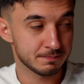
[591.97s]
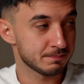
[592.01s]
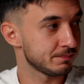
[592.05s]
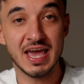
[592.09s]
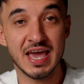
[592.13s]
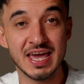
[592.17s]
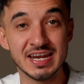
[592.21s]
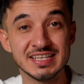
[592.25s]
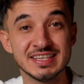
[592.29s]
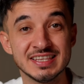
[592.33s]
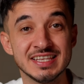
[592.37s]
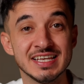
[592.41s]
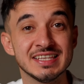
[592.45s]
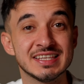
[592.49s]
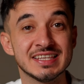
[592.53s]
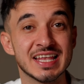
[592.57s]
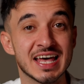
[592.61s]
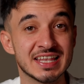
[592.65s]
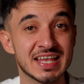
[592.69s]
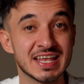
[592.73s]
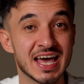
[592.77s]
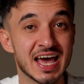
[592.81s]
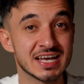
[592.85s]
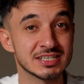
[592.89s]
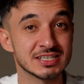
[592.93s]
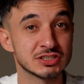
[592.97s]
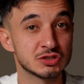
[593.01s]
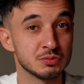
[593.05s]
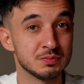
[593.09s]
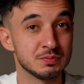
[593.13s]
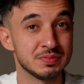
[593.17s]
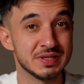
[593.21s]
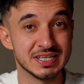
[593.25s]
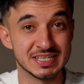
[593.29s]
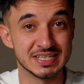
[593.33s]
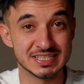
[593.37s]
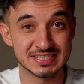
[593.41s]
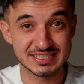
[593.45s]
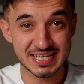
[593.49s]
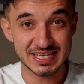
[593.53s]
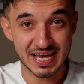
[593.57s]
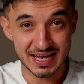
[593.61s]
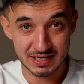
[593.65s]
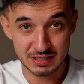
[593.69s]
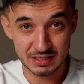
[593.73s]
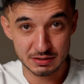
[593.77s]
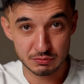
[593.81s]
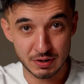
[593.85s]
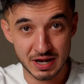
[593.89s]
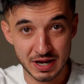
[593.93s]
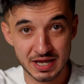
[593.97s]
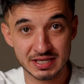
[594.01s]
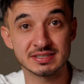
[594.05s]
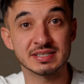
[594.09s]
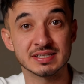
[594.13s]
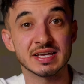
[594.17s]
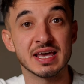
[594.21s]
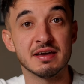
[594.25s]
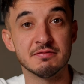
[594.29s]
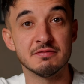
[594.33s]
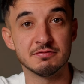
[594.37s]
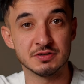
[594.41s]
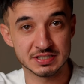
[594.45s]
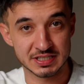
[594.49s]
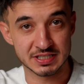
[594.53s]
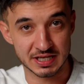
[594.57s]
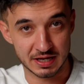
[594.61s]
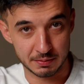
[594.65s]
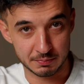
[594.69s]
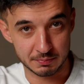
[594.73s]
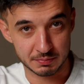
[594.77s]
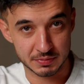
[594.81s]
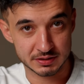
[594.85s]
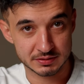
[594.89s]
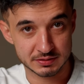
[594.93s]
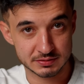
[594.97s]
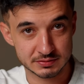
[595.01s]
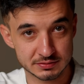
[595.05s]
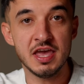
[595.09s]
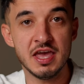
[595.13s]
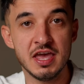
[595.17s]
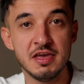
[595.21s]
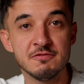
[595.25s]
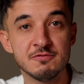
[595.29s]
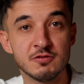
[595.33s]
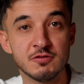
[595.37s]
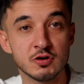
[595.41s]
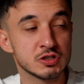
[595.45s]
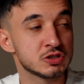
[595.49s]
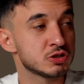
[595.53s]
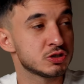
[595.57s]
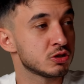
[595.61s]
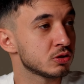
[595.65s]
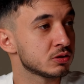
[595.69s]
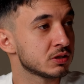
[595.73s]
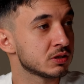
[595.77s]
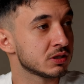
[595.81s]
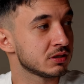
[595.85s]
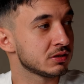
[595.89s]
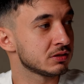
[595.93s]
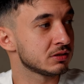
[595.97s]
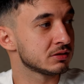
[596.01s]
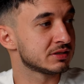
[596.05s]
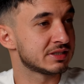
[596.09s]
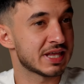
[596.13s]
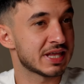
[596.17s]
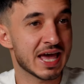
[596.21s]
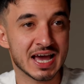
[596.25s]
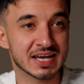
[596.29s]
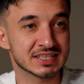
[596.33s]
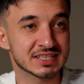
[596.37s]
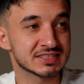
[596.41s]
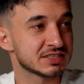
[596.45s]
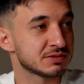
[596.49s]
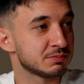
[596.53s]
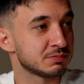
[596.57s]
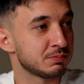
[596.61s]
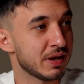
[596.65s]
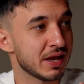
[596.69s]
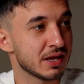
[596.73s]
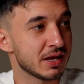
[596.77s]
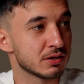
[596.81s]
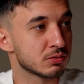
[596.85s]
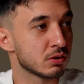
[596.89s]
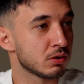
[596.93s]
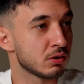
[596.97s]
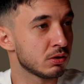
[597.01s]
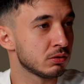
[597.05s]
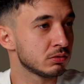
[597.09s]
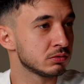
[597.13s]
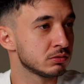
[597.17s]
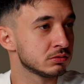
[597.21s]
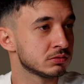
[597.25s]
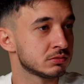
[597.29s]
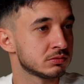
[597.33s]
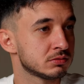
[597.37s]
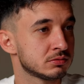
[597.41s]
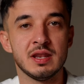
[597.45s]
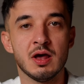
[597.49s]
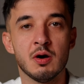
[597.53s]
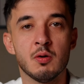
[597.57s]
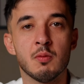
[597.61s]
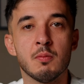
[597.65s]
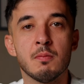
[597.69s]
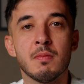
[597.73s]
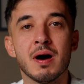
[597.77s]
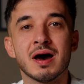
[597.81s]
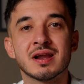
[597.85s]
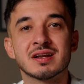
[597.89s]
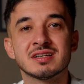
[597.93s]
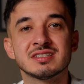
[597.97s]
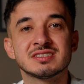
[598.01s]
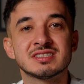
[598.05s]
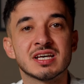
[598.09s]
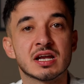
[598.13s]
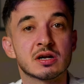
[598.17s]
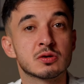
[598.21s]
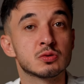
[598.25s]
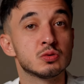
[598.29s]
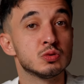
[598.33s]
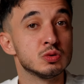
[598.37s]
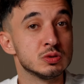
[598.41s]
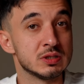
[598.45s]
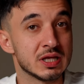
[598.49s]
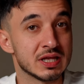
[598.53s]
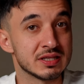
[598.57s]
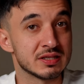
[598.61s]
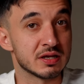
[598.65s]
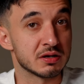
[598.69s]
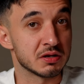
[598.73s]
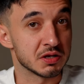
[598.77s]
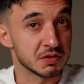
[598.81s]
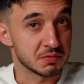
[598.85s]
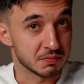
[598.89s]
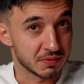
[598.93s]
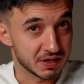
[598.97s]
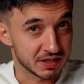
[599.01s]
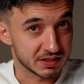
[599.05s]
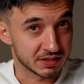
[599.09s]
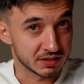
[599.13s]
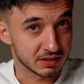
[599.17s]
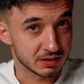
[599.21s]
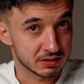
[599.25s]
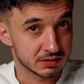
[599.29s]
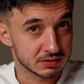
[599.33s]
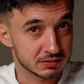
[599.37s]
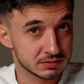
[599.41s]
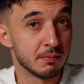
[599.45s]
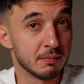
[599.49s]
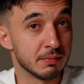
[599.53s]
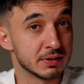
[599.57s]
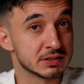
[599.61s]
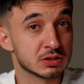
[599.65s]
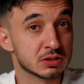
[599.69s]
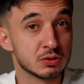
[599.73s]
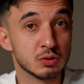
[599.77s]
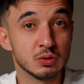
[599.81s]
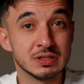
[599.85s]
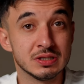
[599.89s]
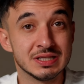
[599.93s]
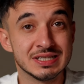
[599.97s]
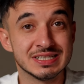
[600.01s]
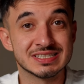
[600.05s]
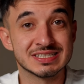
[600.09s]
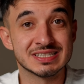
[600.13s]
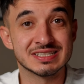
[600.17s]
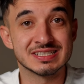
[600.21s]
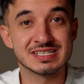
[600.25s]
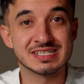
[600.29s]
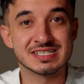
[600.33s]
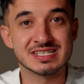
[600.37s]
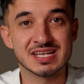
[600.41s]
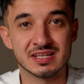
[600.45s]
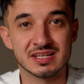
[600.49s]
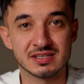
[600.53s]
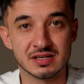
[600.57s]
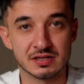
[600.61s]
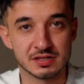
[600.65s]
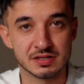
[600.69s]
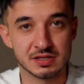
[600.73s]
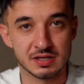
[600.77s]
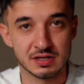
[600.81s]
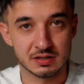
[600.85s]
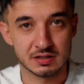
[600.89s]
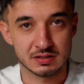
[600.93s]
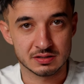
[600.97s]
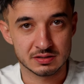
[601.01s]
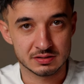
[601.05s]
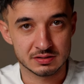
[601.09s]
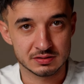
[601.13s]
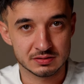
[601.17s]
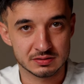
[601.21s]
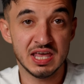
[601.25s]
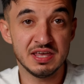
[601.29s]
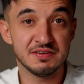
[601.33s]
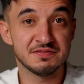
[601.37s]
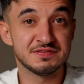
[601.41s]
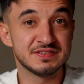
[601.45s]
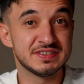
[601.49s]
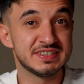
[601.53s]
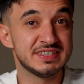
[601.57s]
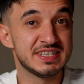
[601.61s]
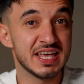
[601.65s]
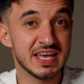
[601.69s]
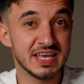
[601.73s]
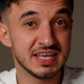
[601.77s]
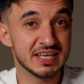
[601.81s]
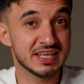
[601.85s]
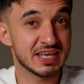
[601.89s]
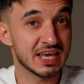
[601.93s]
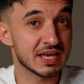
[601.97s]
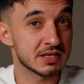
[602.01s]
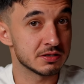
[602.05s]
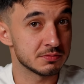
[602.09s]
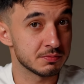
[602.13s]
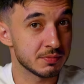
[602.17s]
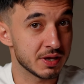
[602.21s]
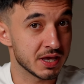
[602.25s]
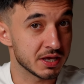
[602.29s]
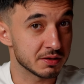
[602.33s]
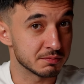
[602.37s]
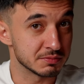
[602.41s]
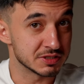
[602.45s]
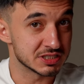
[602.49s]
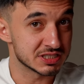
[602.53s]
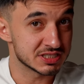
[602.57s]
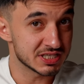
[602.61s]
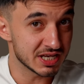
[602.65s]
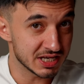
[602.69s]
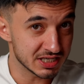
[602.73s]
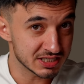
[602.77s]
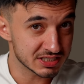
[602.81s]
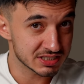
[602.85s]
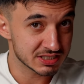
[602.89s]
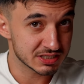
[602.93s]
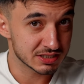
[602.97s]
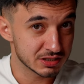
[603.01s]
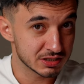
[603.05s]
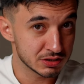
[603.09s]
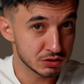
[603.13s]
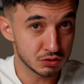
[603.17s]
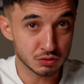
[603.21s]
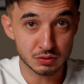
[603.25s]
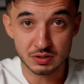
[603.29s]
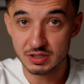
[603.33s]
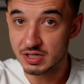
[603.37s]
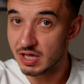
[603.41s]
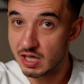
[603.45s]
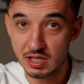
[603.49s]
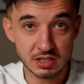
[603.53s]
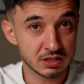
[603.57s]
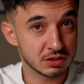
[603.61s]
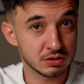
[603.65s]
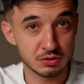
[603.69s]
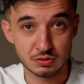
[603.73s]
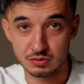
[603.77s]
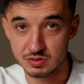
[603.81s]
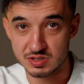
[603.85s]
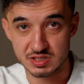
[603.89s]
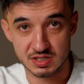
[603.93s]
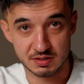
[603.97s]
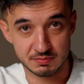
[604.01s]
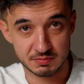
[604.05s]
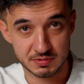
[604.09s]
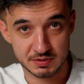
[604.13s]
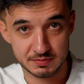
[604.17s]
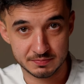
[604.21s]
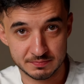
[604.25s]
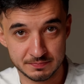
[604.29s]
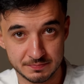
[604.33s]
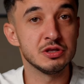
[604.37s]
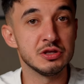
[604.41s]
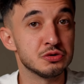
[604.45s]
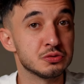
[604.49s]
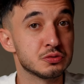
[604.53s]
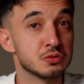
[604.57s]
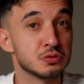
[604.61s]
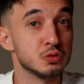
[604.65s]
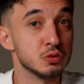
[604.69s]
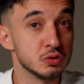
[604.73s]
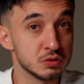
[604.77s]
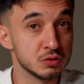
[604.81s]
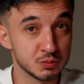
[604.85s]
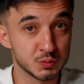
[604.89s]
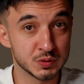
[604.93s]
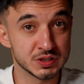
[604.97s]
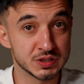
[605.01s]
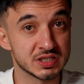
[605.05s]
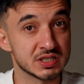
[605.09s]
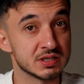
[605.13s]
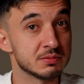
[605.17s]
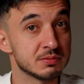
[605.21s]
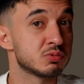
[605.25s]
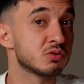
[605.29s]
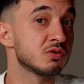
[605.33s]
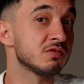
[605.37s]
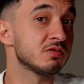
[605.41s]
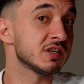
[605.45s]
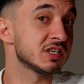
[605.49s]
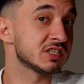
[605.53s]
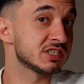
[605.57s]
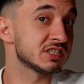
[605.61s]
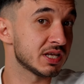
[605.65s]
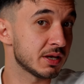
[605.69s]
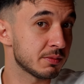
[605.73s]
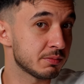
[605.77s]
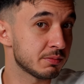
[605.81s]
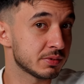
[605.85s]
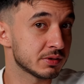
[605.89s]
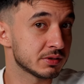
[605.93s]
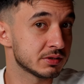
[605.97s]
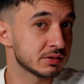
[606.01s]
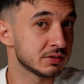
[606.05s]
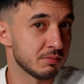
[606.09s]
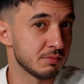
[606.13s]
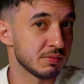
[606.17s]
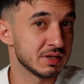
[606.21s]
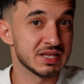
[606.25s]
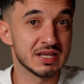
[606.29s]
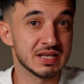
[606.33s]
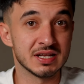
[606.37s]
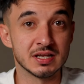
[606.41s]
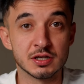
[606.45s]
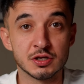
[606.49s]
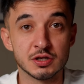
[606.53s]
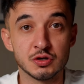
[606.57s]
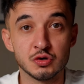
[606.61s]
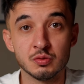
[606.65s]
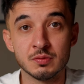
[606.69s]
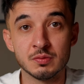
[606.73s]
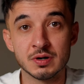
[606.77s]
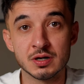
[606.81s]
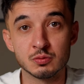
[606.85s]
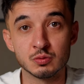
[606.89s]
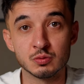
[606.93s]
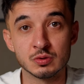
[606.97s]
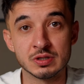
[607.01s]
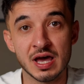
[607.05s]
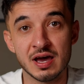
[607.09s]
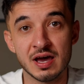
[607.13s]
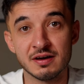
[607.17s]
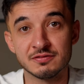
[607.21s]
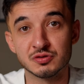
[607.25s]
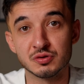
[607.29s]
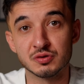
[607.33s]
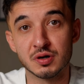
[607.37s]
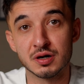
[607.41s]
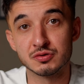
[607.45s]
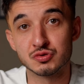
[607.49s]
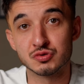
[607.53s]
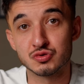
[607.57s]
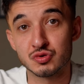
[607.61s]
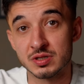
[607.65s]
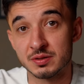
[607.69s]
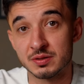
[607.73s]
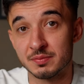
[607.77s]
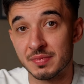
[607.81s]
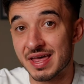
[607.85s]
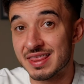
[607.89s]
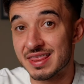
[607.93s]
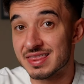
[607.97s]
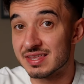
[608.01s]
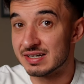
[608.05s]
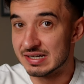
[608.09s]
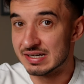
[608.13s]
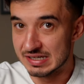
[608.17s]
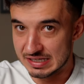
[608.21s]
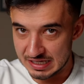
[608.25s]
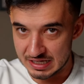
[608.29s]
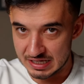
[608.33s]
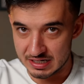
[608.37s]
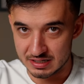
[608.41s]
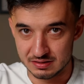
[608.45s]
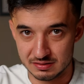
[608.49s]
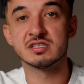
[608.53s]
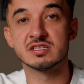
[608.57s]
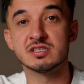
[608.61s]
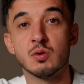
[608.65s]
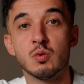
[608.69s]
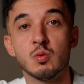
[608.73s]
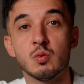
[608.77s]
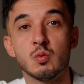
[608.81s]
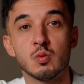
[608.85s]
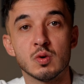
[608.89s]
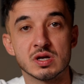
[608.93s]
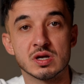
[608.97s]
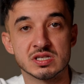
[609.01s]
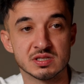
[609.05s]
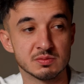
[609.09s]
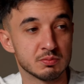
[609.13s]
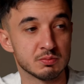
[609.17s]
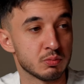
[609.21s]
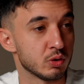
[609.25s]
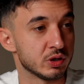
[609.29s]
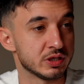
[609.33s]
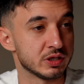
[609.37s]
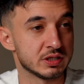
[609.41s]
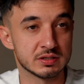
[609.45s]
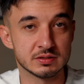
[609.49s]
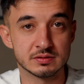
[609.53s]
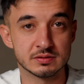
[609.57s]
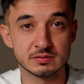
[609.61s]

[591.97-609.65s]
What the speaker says: Anything that has to be exactly right every time. invoice total, tax, payroll. Now, models are good at arithmetic, but good isn't the standard here. If they can make mistakes, you can't use them. You could with an approval step, but then a human would have to go through the math again. So what's the point?